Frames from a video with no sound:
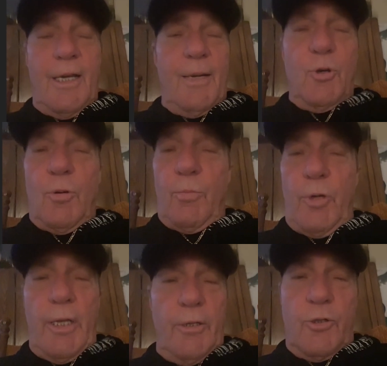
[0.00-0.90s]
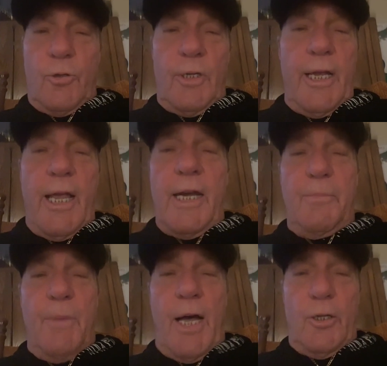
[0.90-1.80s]
And I'm going, brother, it's only 80
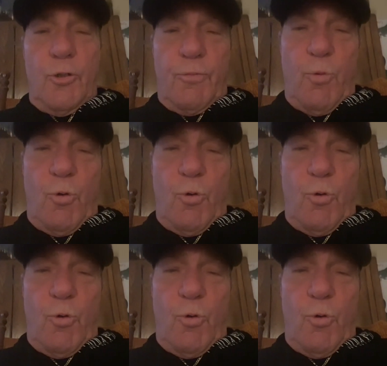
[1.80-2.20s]
miles from